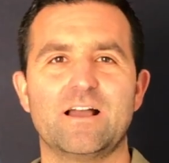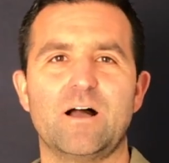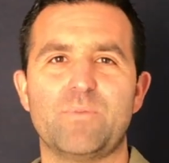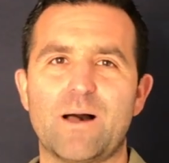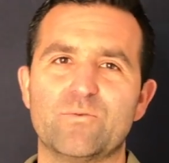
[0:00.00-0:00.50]

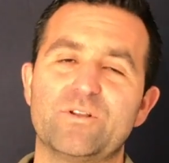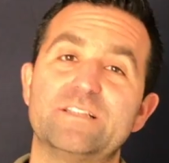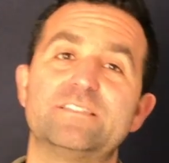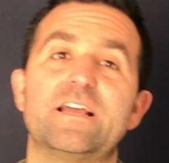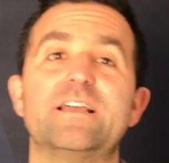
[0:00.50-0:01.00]
Our Bible reading
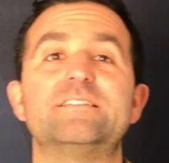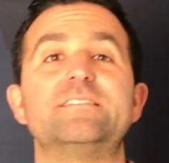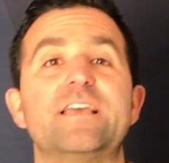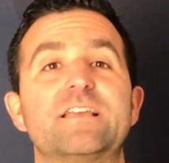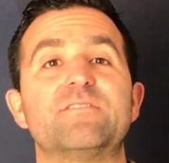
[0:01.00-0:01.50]
today is
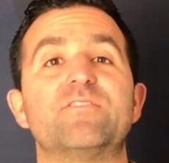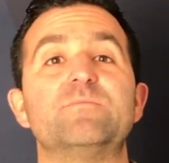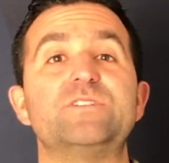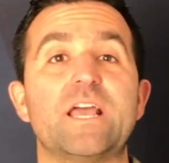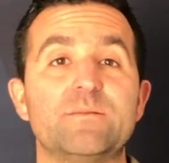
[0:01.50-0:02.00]
taken
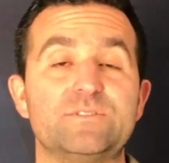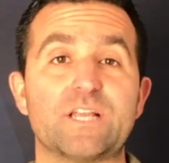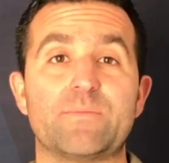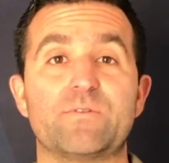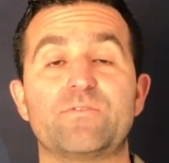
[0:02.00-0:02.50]
from James
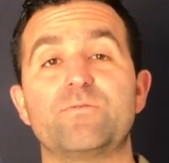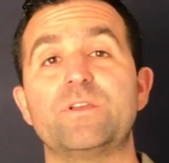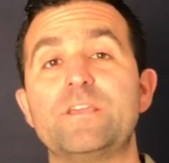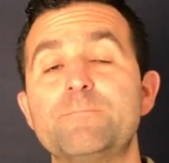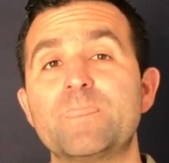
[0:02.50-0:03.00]
chapter
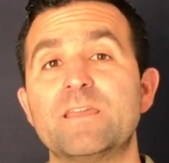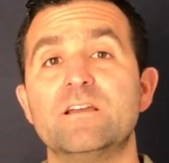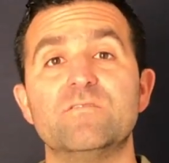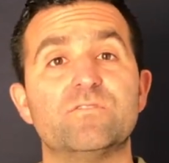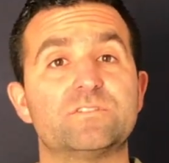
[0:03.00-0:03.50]
3,
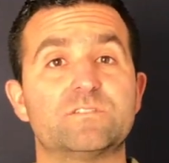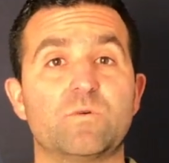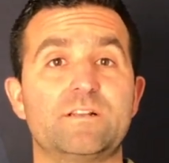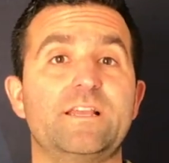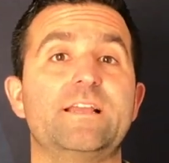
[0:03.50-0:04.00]
verses
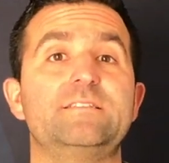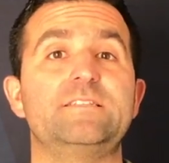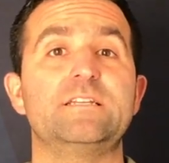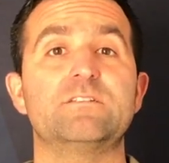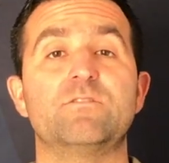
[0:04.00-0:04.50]
1 to 18.